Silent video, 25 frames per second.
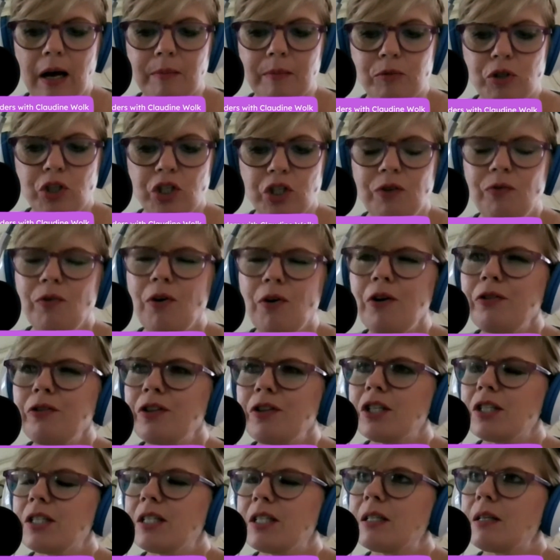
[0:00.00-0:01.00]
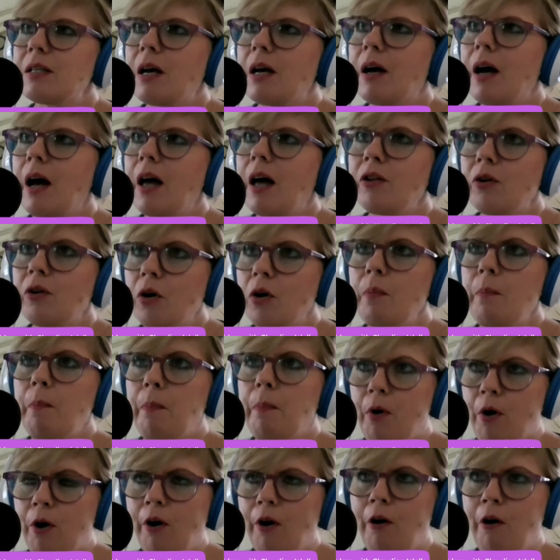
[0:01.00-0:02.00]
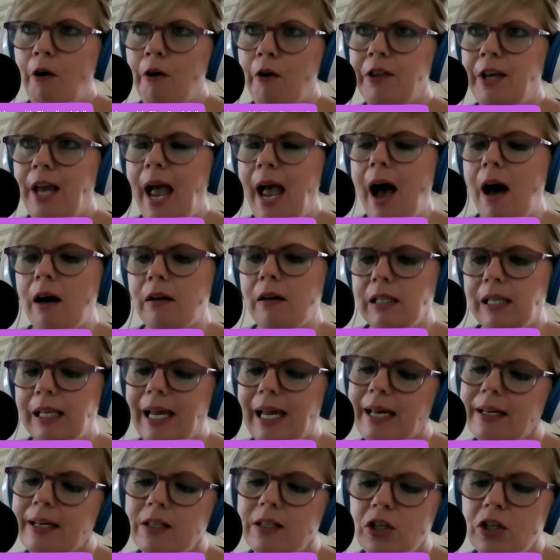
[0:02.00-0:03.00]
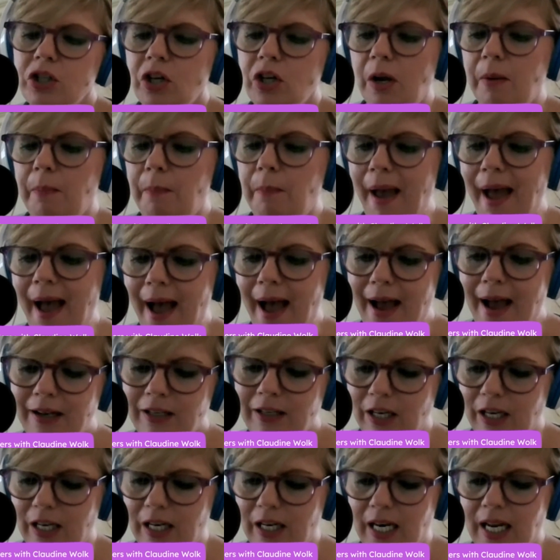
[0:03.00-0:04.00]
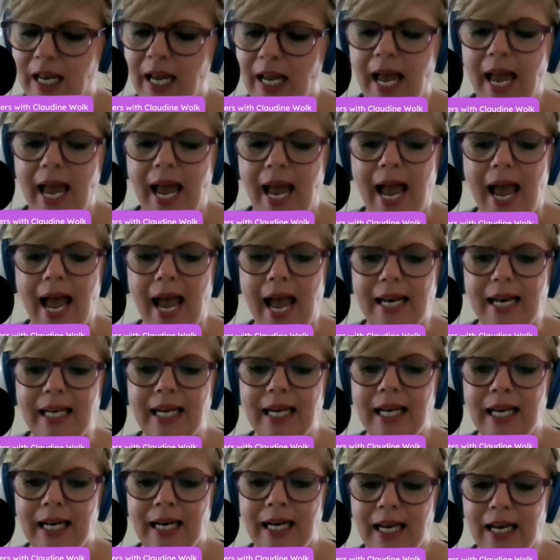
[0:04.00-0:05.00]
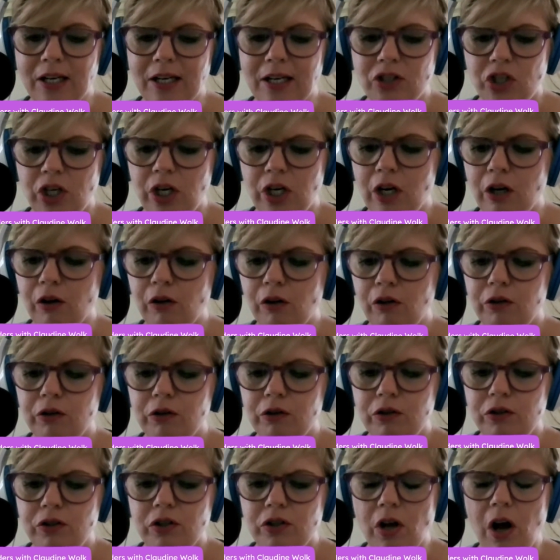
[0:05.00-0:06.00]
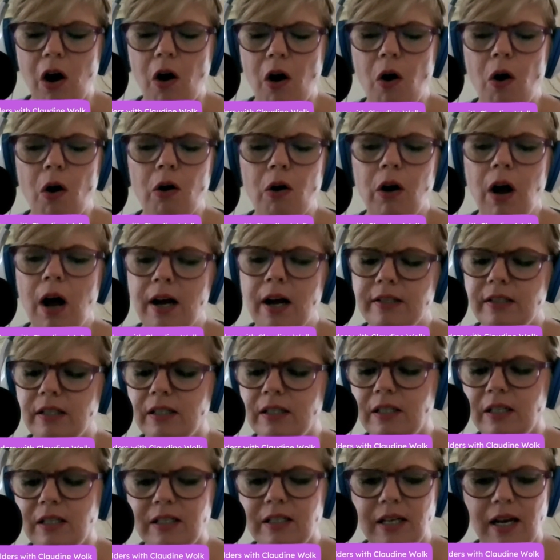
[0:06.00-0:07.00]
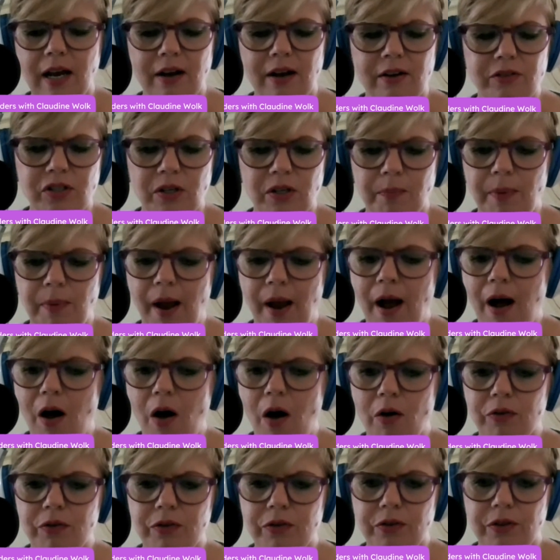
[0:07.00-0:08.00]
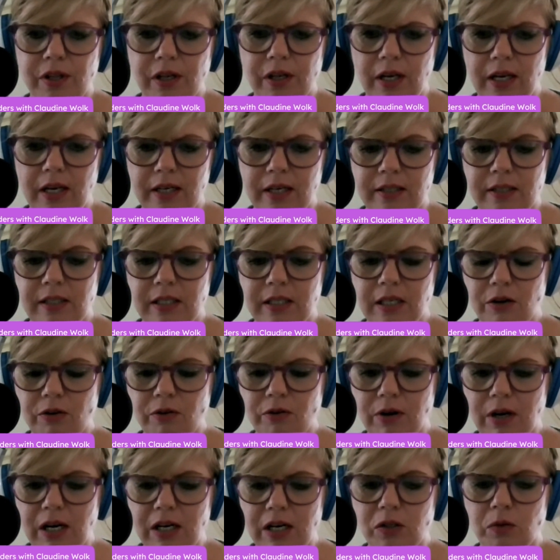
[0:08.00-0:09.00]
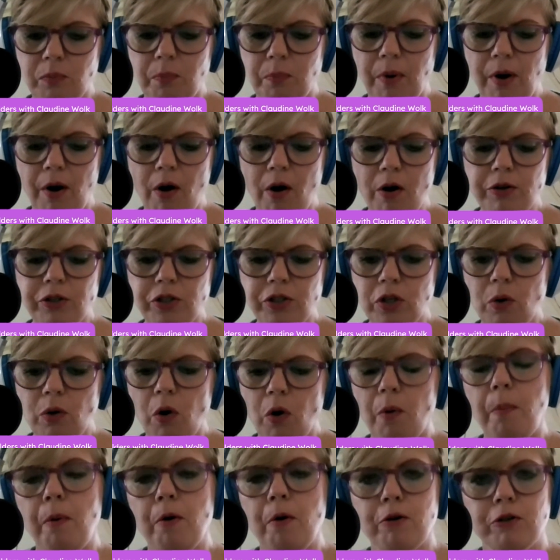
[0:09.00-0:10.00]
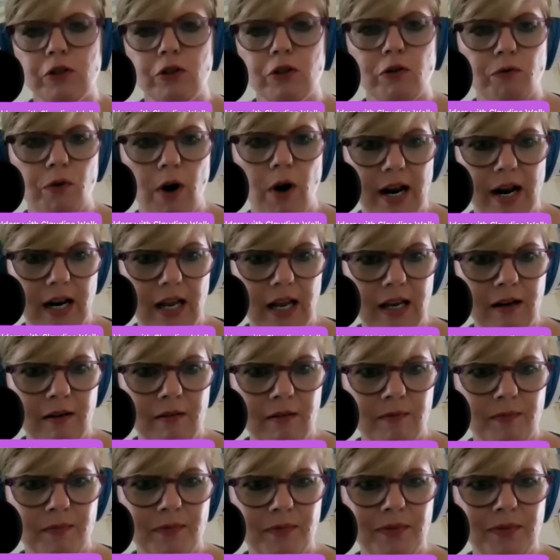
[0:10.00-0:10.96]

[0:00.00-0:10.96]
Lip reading: she wrote this other book called The Outlandish Companion. And in it, she includes all kinds of details about the series, but also her personal writing.